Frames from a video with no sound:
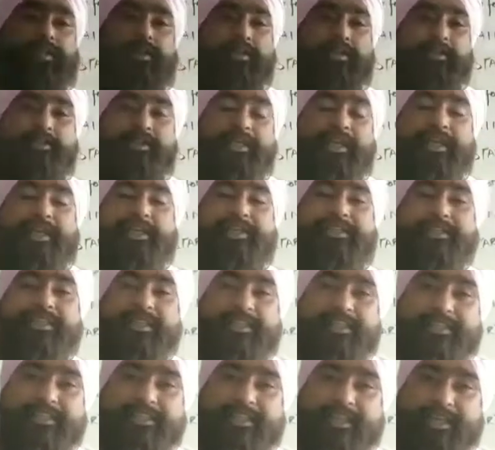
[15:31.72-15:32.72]
that is
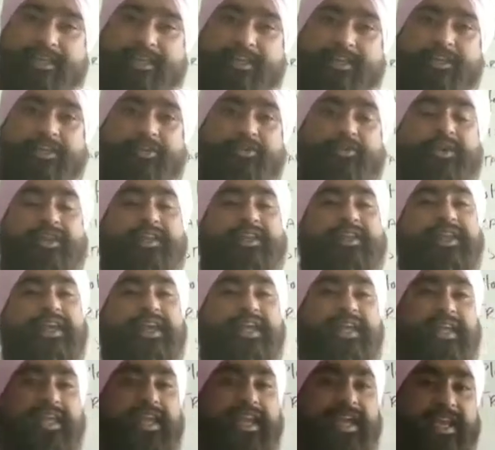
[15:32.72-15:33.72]
easier. You can
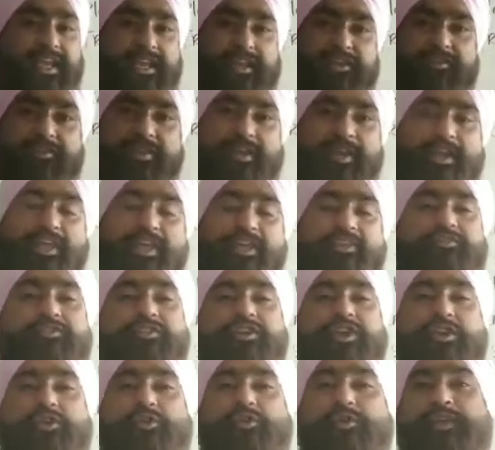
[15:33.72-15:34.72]
carry anywhere. If you
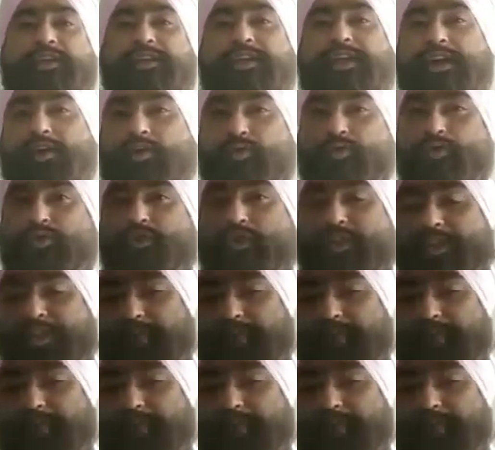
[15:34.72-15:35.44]
are going out in